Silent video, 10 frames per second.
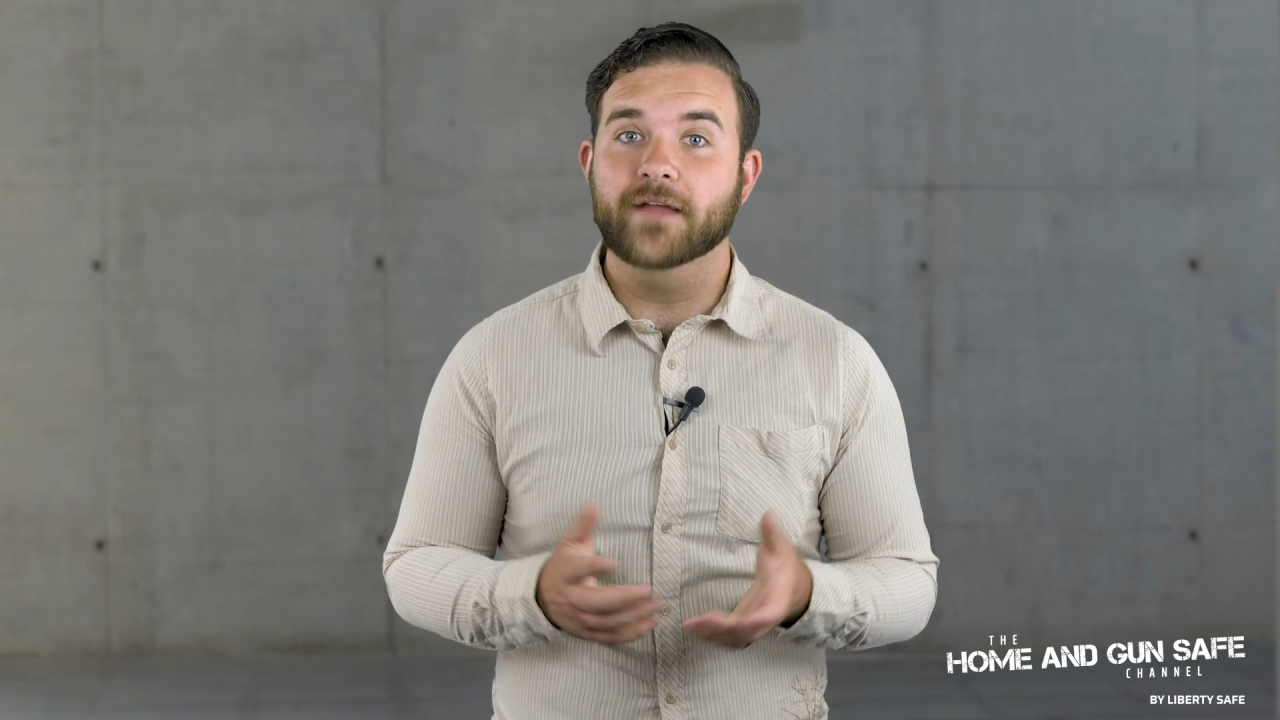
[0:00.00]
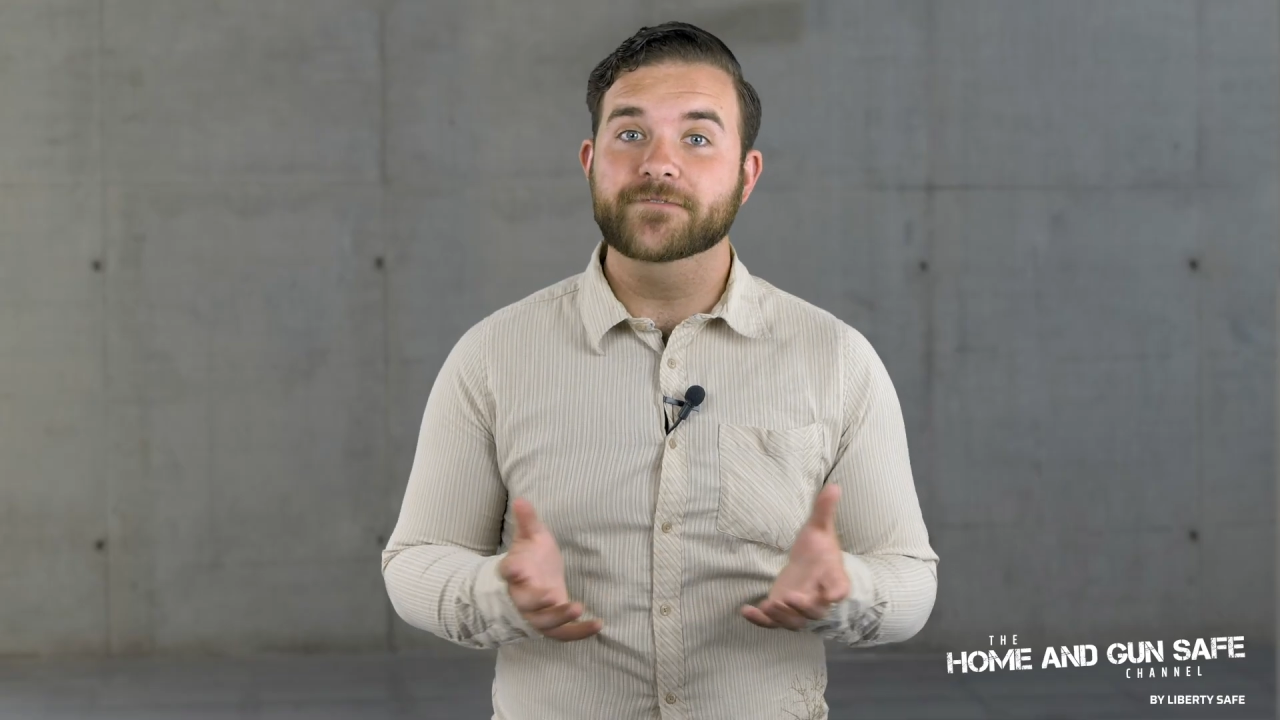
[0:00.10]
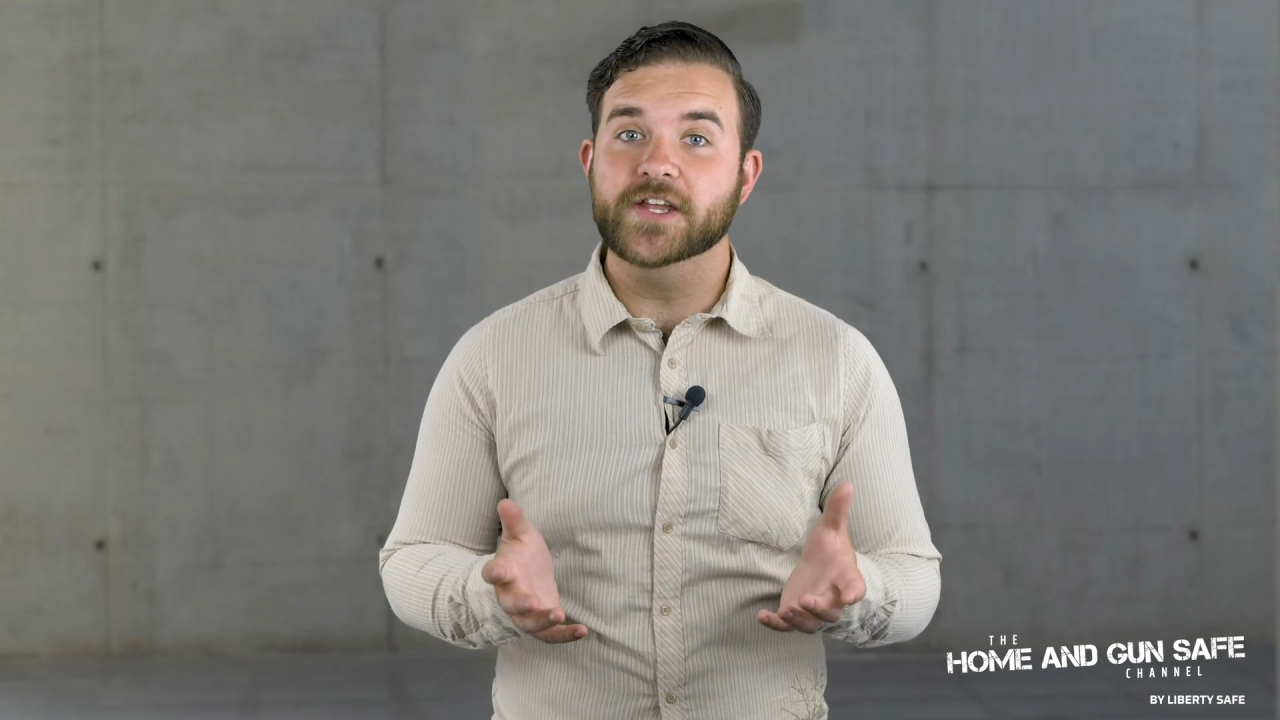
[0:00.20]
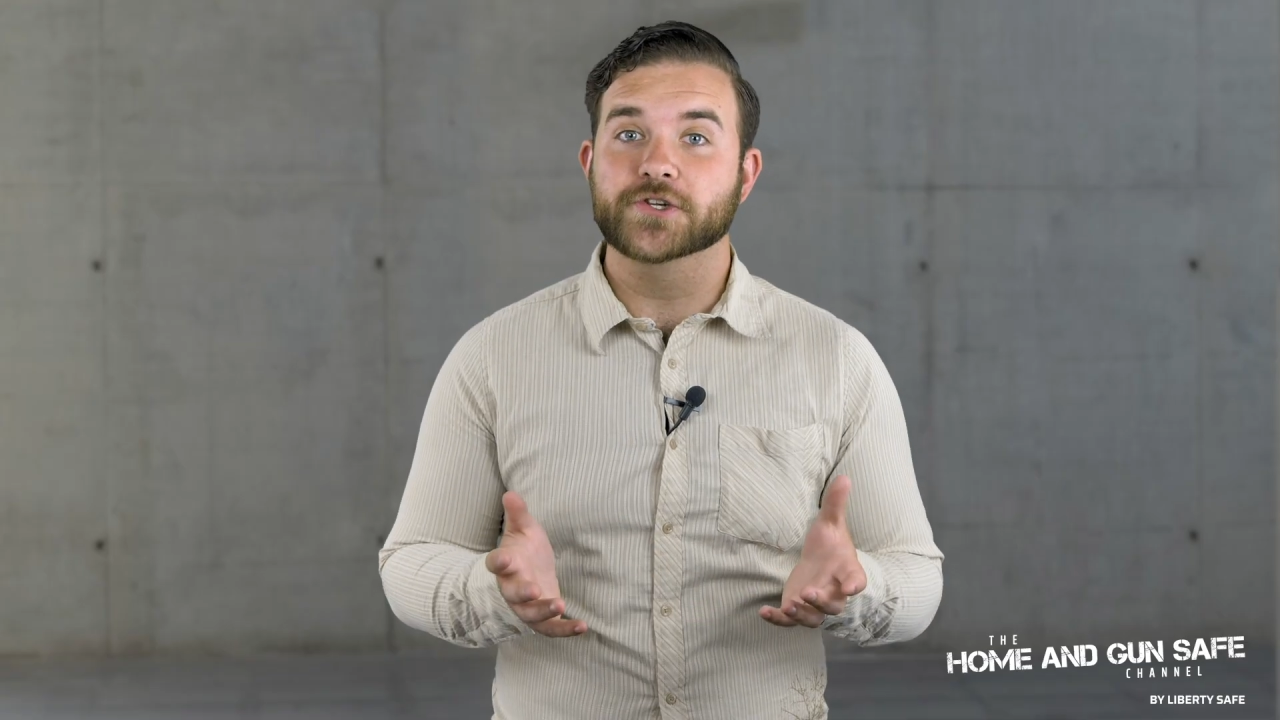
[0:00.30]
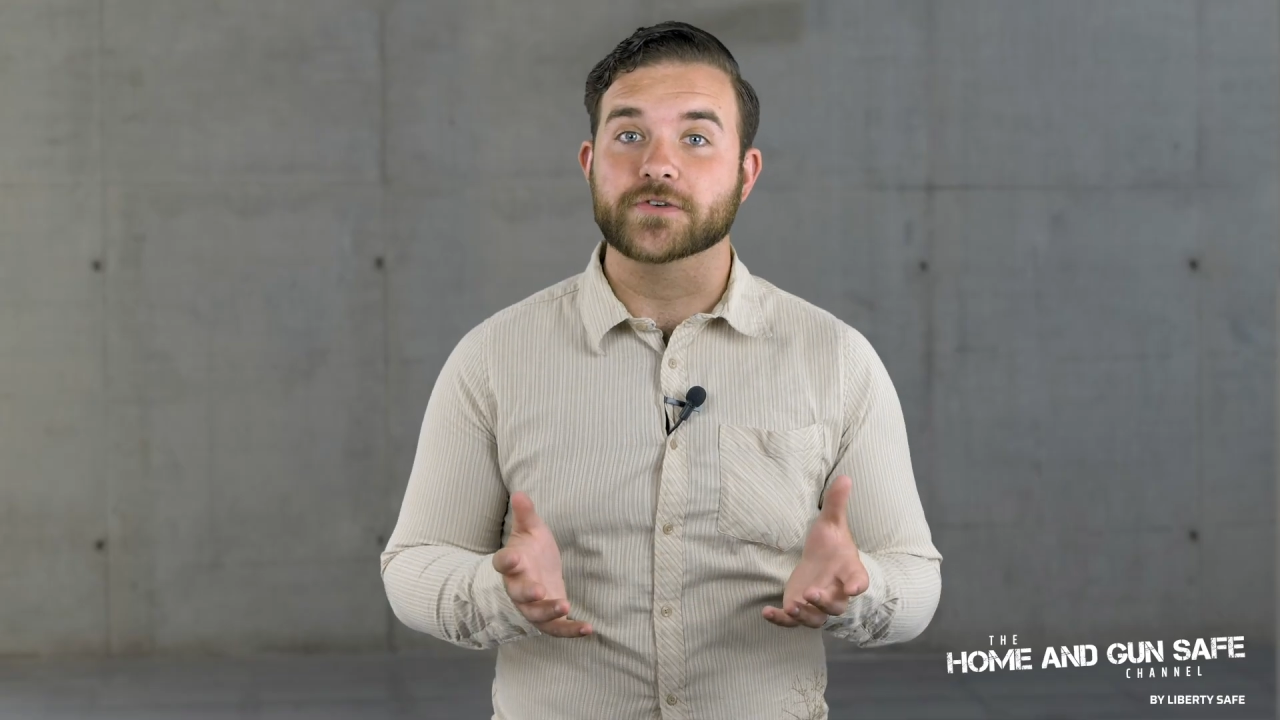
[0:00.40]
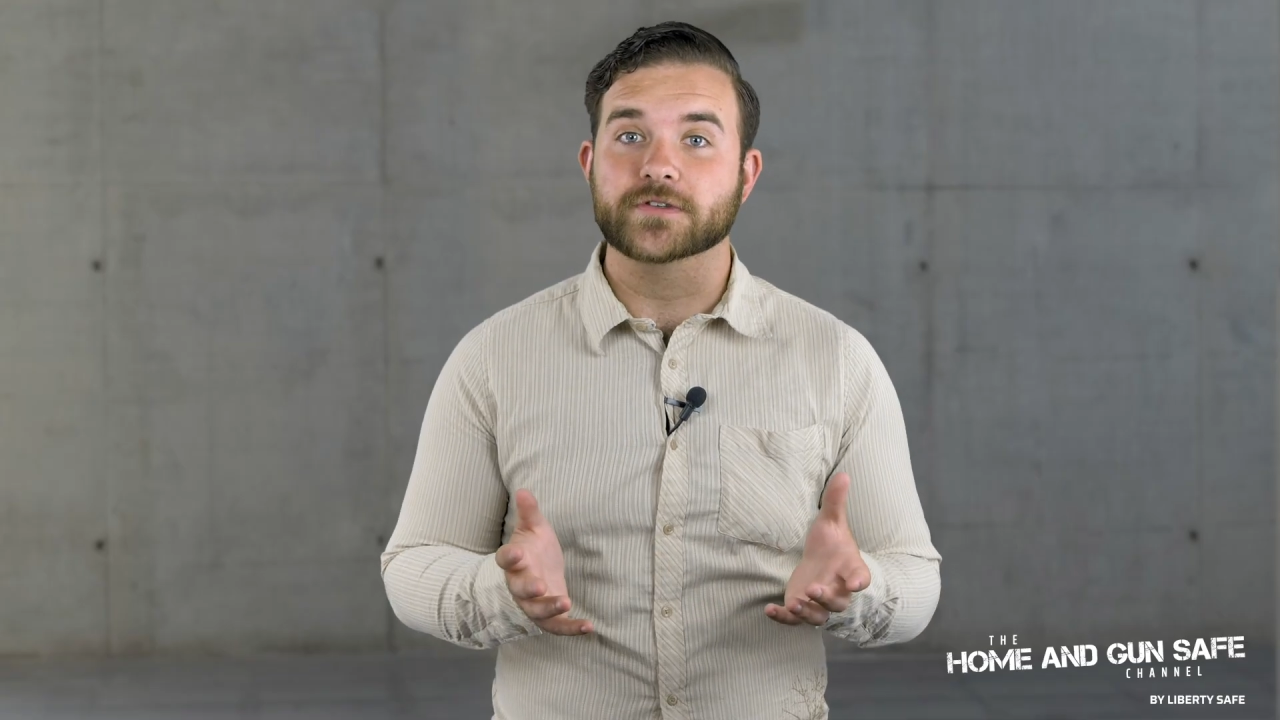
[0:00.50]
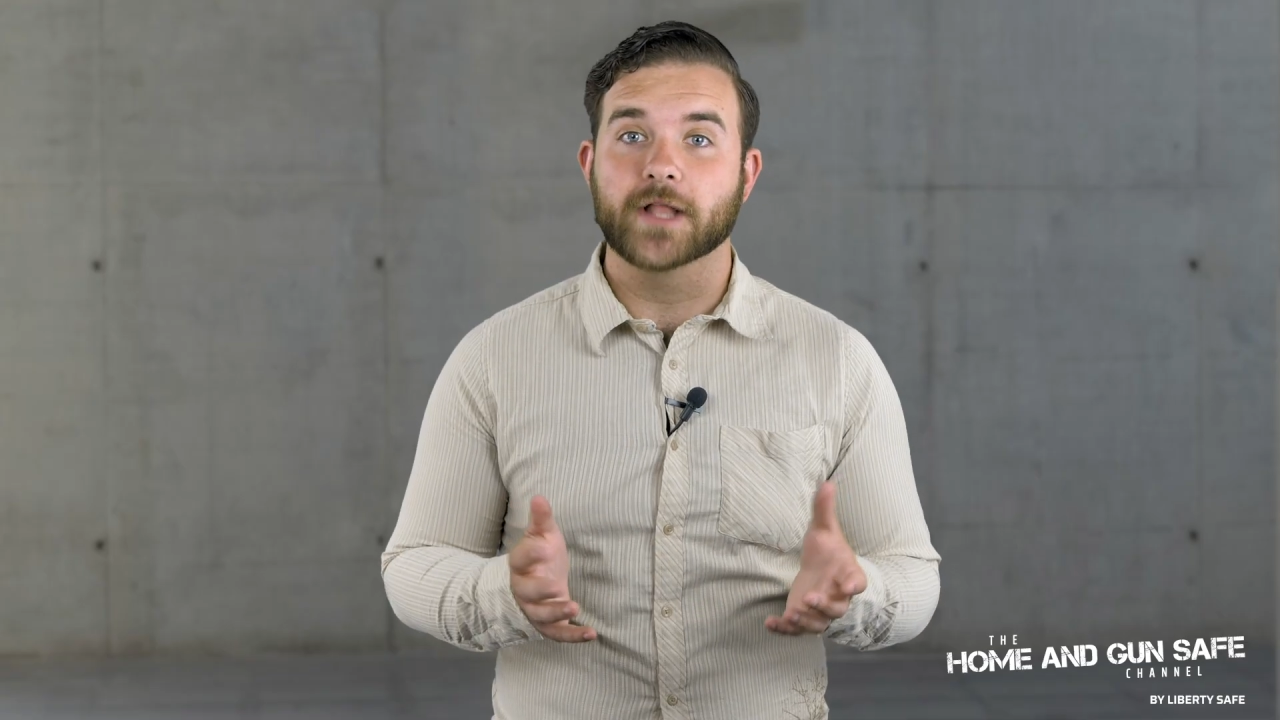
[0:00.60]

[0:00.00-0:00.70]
and features